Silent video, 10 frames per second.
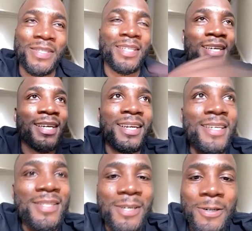And
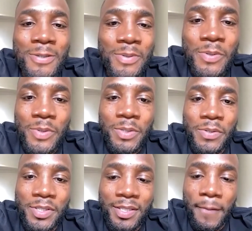so
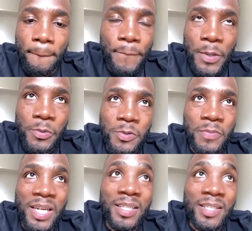it was
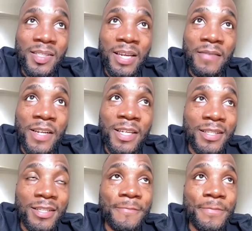madness to have
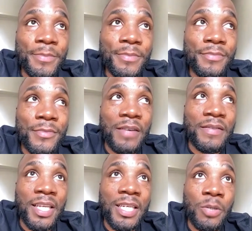it
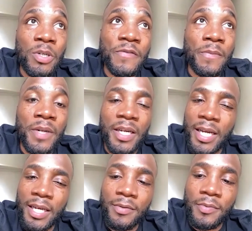taken away from me like
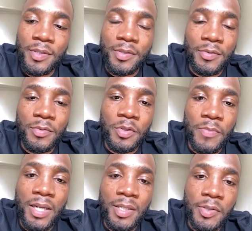that. It was
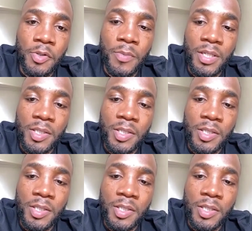madness. You know what I mean?